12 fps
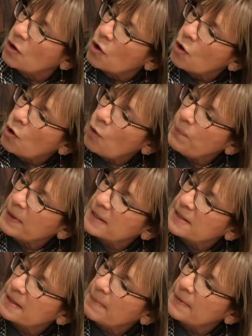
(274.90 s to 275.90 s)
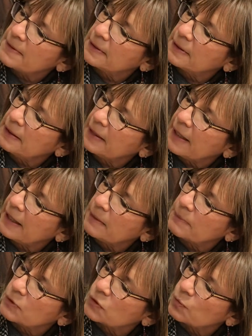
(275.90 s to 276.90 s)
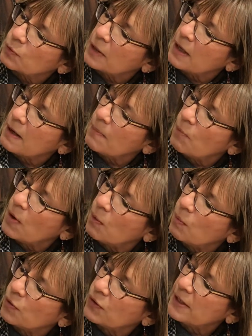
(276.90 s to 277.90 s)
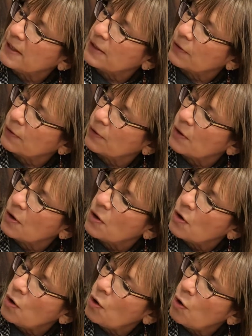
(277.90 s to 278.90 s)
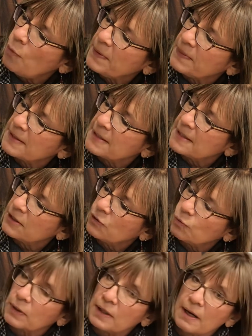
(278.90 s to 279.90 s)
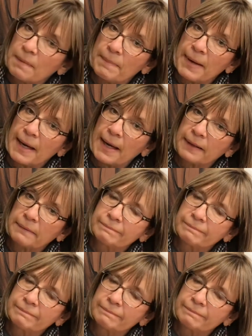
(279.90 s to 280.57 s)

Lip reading: hoping some of the little animals will come while we're here, hoping the deer will come back.